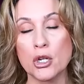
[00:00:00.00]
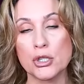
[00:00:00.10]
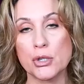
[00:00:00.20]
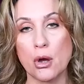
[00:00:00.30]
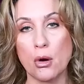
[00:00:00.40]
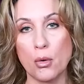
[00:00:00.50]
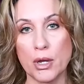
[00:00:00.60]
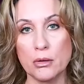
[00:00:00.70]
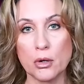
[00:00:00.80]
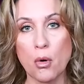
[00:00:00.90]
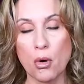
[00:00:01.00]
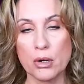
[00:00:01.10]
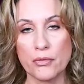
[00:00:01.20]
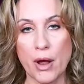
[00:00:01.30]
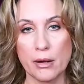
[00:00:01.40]
So in the
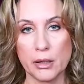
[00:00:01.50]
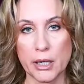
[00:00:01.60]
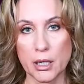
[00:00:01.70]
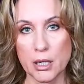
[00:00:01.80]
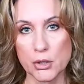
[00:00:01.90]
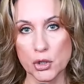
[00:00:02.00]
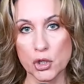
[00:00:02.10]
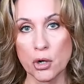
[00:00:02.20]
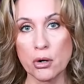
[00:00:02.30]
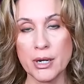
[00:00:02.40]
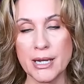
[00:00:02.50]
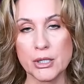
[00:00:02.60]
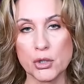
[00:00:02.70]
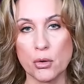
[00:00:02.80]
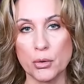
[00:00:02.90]
court filing, his
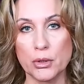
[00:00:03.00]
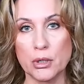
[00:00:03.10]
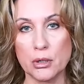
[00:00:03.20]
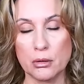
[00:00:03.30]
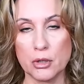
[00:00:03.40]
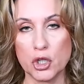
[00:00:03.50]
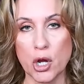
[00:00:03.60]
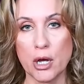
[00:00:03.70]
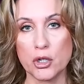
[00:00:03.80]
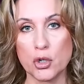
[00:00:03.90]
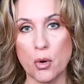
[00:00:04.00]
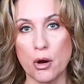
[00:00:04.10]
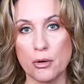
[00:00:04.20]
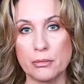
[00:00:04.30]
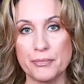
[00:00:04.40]
attorneys told the judge,
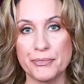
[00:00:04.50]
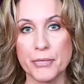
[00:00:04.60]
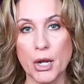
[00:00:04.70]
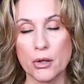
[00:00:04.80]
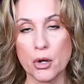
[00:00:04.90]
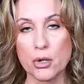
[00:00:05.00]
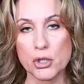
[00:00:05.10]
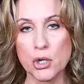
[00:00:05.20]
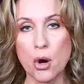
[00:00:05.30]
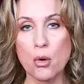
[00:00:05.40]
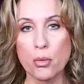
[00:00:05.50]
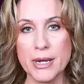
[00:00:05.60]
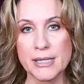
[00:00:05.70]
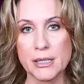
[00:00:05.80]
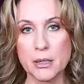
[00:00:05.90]
quote, "There is no
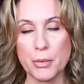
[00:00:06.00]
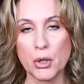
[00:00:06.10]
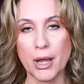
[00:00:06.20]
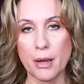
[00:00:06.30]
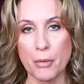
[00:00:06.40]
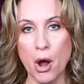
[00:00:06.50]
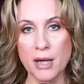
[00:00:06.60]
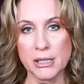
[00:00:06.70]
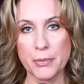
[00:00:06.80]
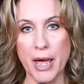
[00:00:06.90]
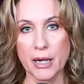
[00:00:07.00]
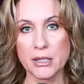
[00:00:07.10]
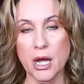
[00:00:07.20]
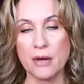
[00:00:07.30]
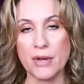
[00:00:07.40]
reasonable
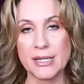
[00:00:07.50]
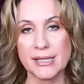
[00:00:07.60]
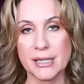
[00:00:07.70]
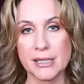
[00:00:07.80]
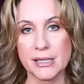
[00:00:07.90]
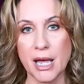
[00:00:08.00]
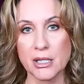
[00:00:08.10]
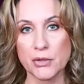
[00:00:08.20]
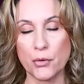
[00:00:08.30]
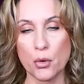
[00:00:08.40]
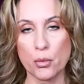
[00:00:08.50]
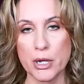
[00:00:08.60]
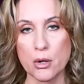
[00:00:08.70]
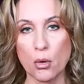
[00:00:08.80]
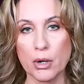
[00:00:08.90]
prospect of a successful
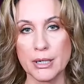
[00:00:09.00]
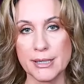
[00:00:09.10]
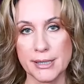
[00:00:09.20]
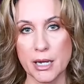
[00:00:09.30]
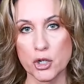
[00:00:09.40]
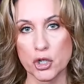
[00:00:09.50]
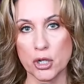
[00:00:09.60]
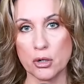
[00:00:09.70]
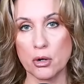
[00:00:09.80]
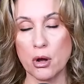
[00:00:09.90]
reorganization